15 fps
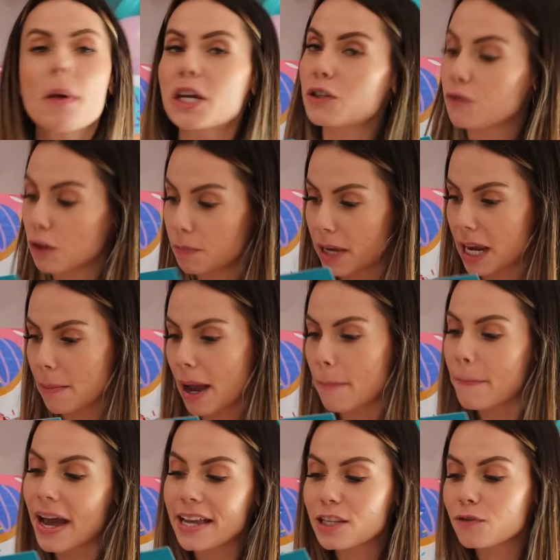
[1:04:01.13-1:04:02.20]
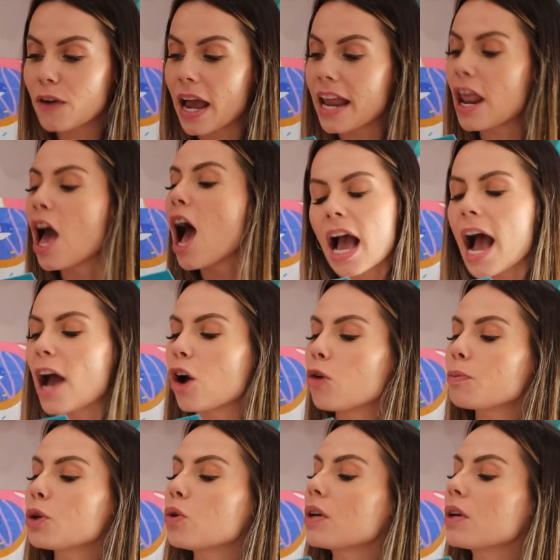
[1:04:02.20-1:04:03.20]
much for being my best friend. I hope